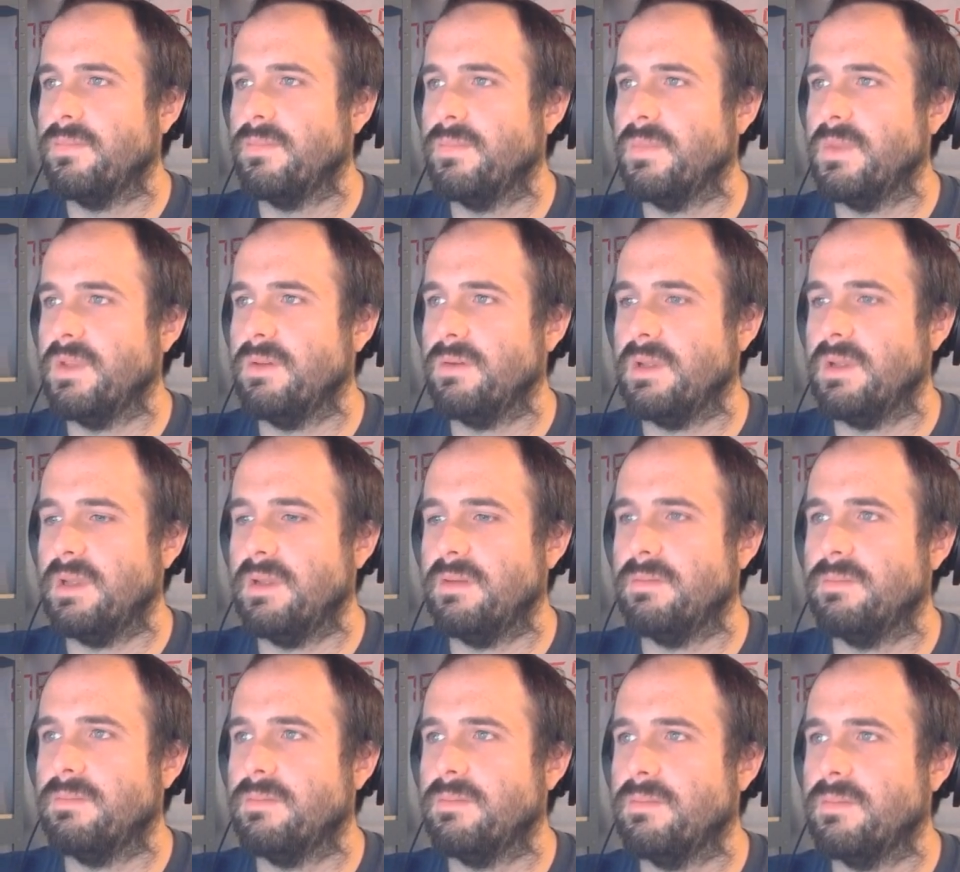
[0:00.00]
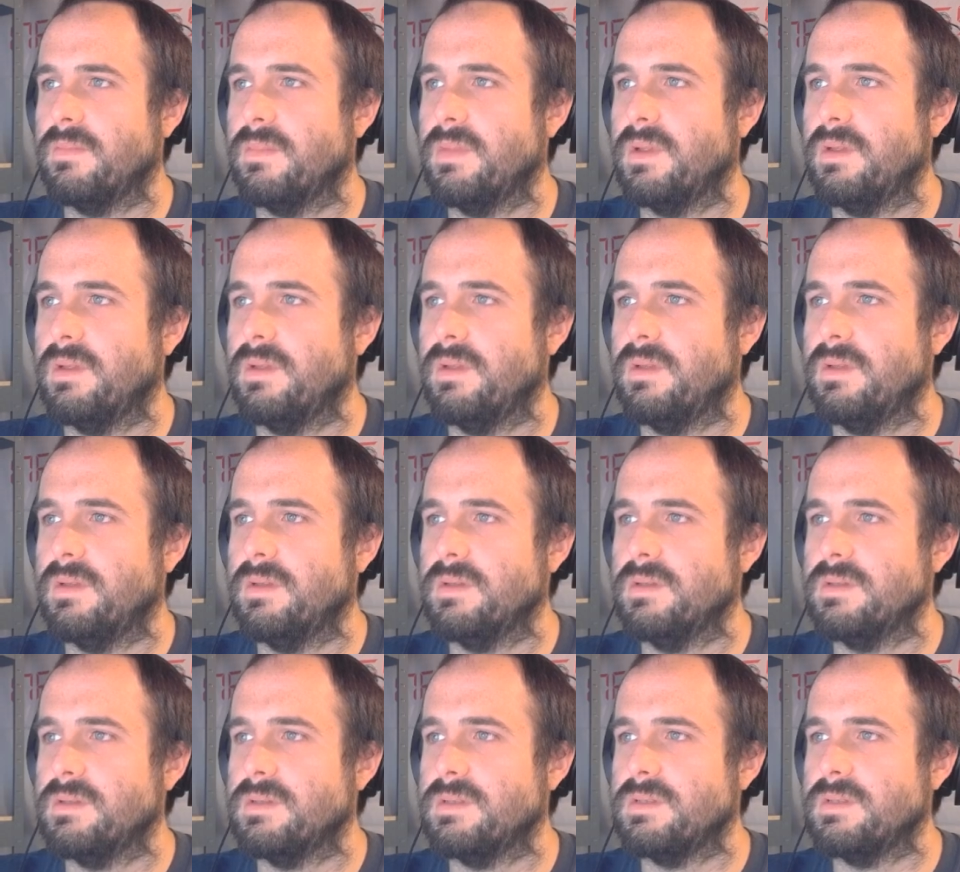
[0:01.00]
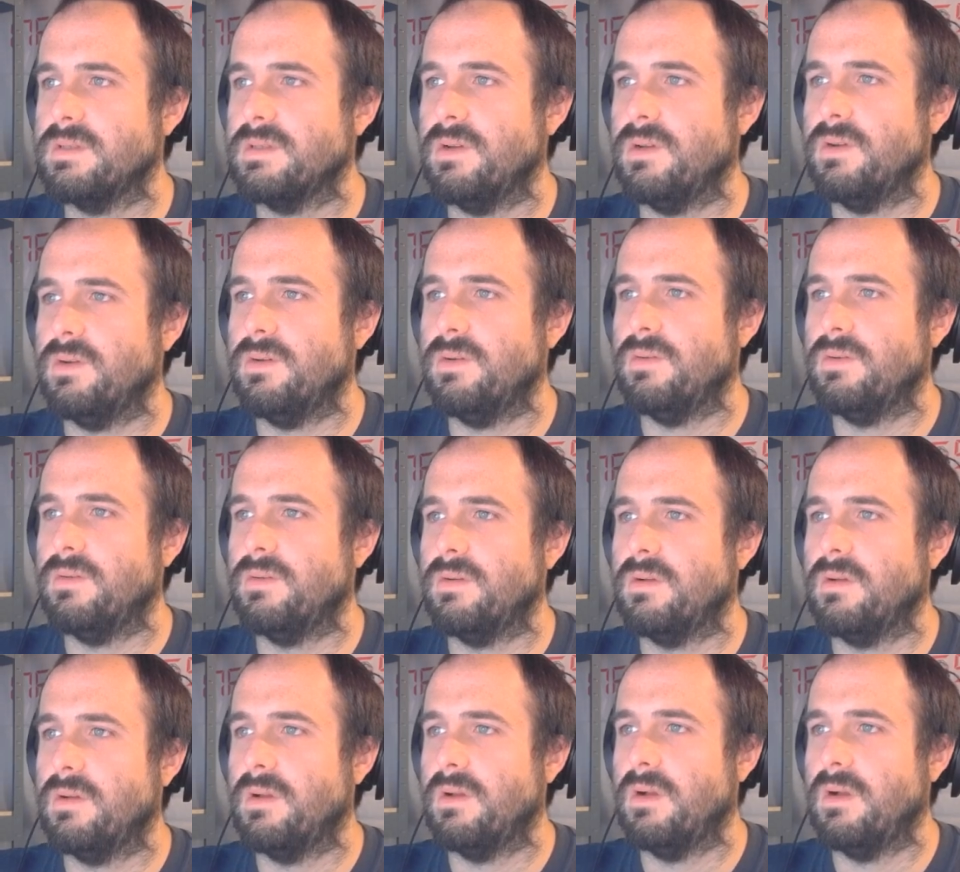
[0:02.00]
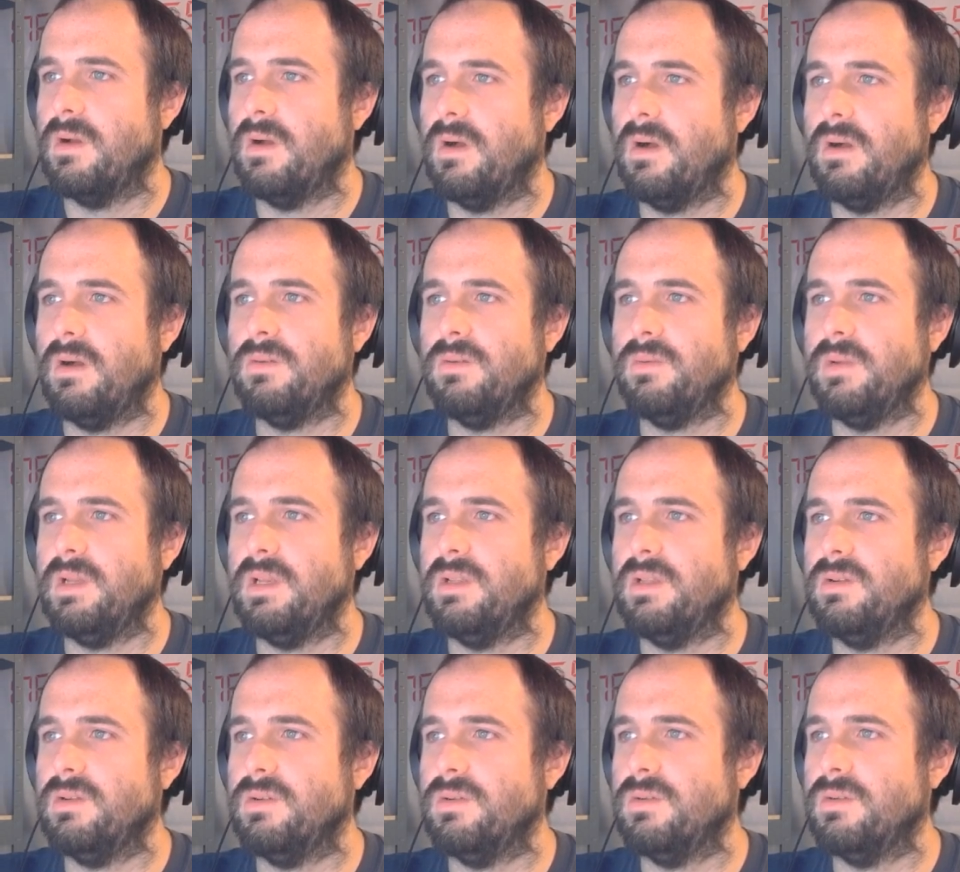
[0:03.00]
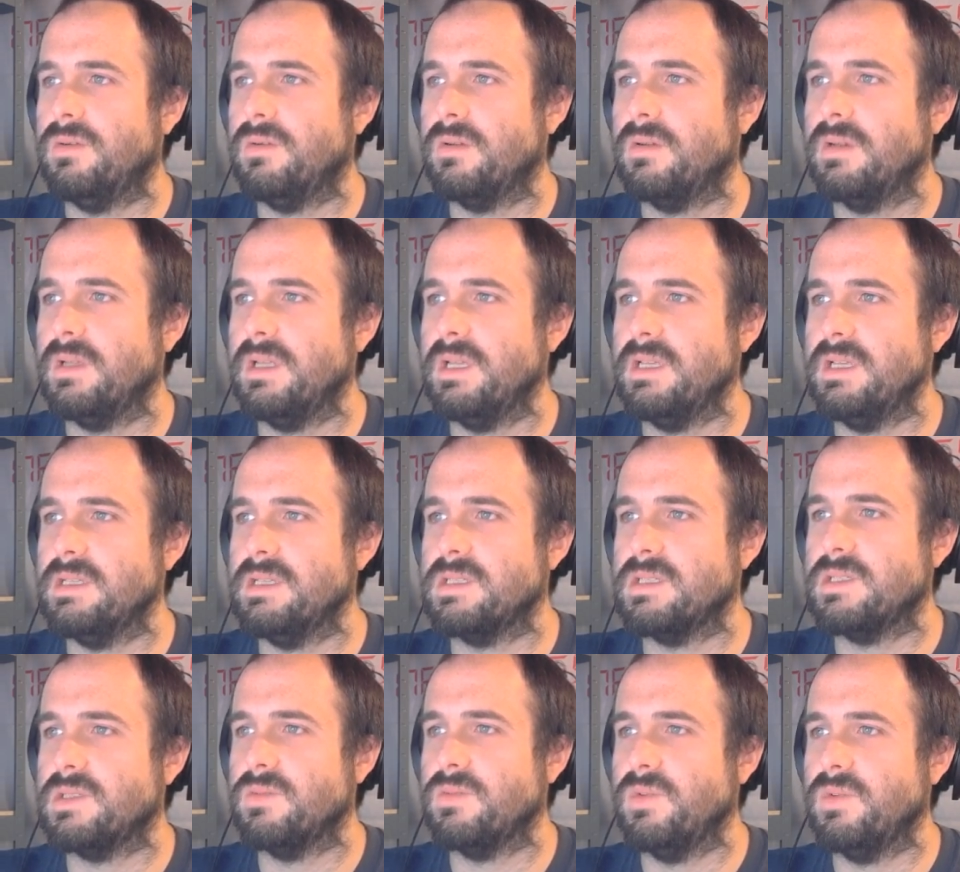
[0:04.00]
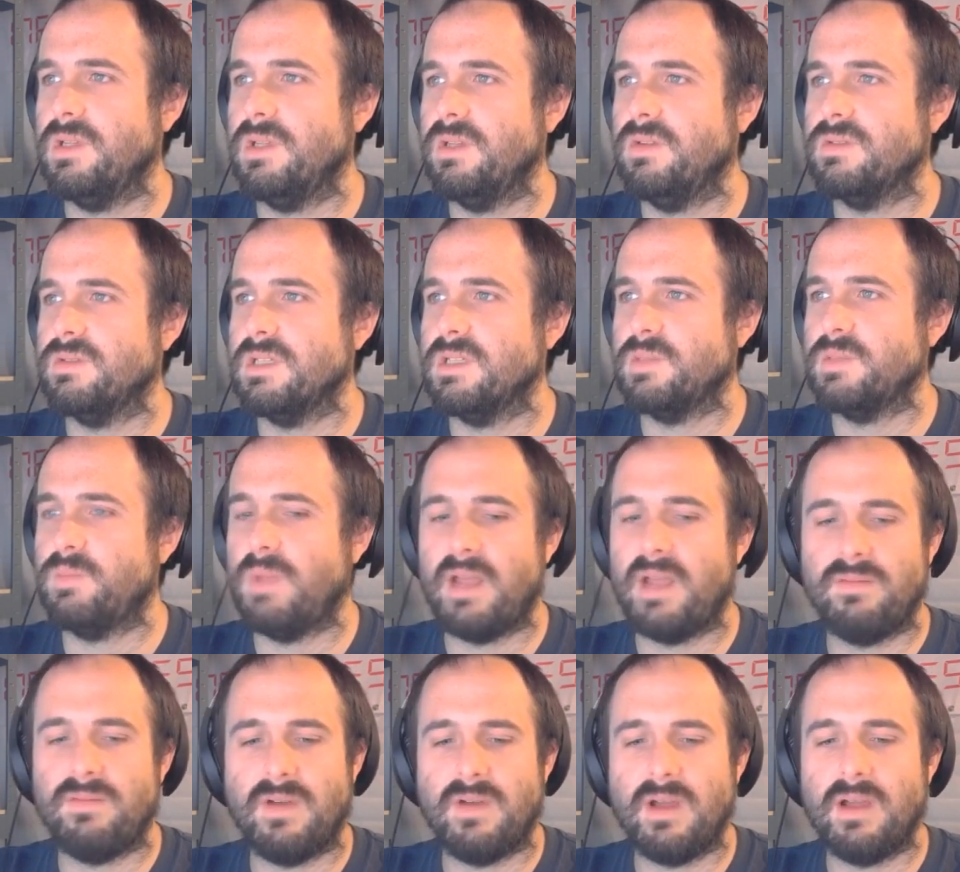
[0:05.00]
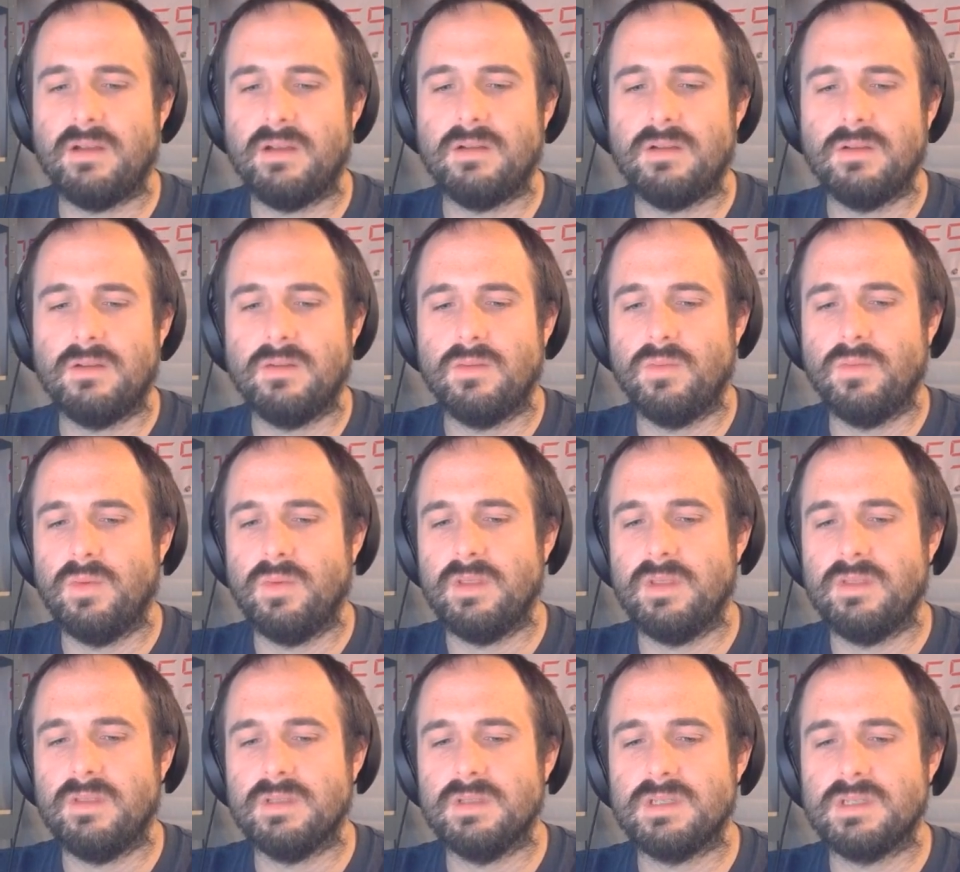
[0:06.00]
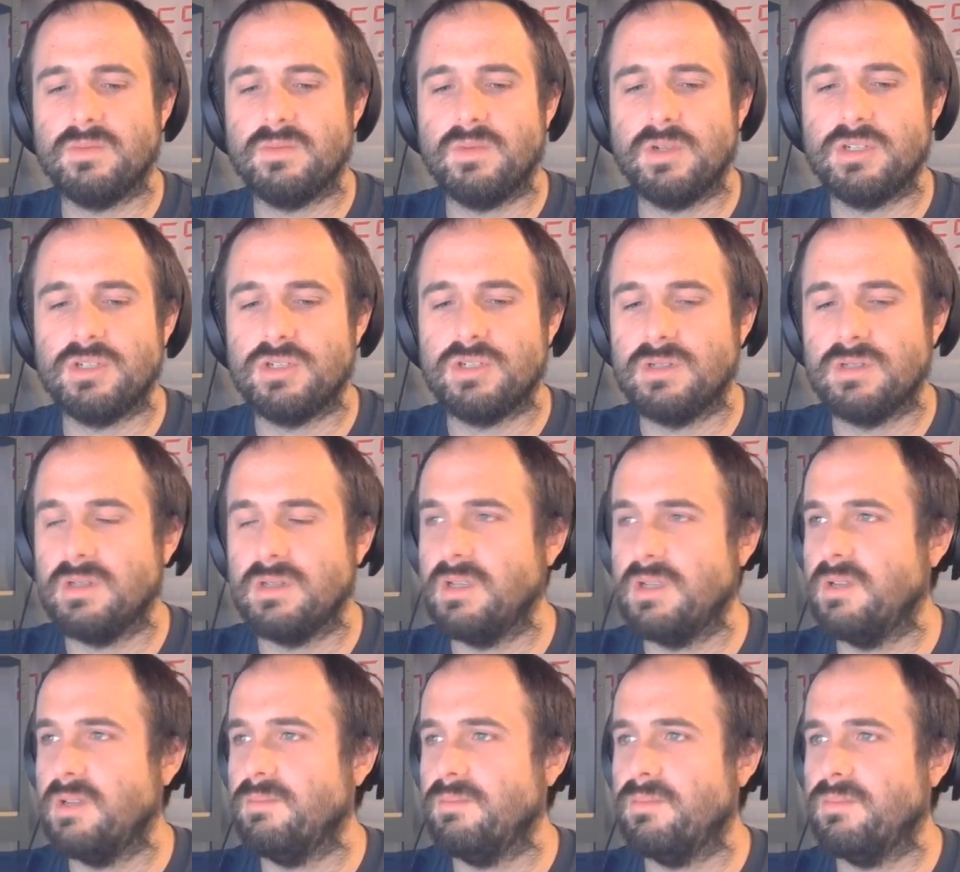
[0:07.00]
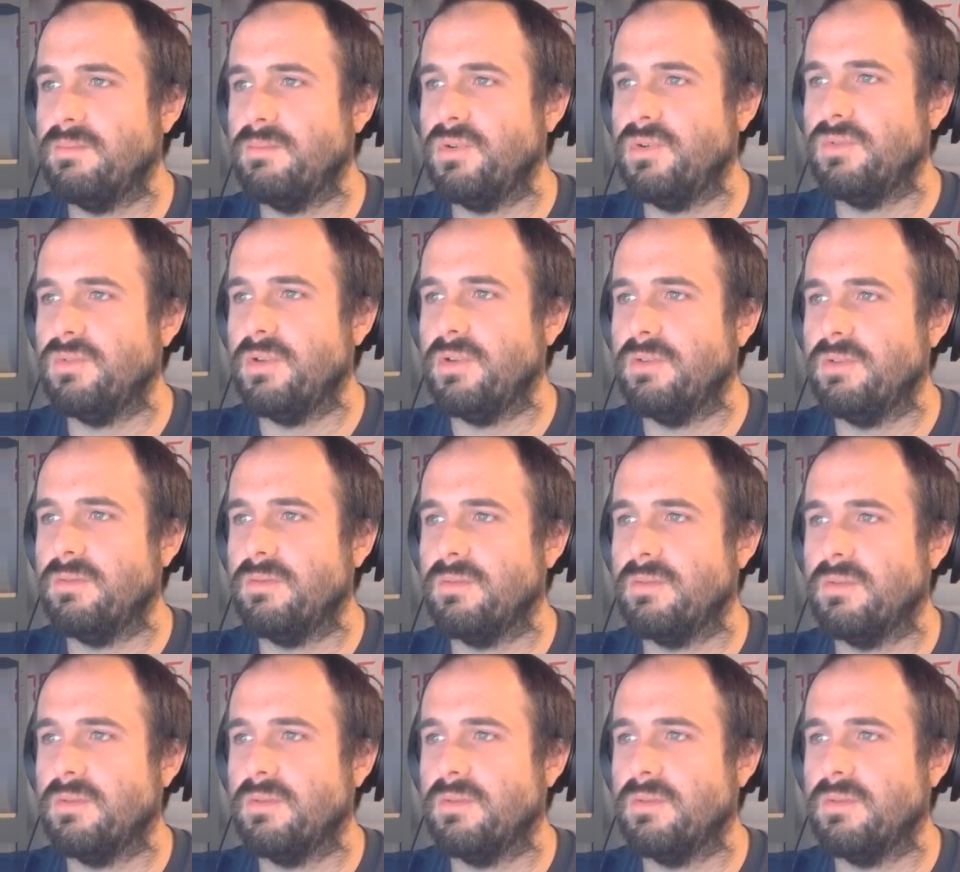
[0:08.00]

Okay. So all we do is we use this bat file with this switch in bootload.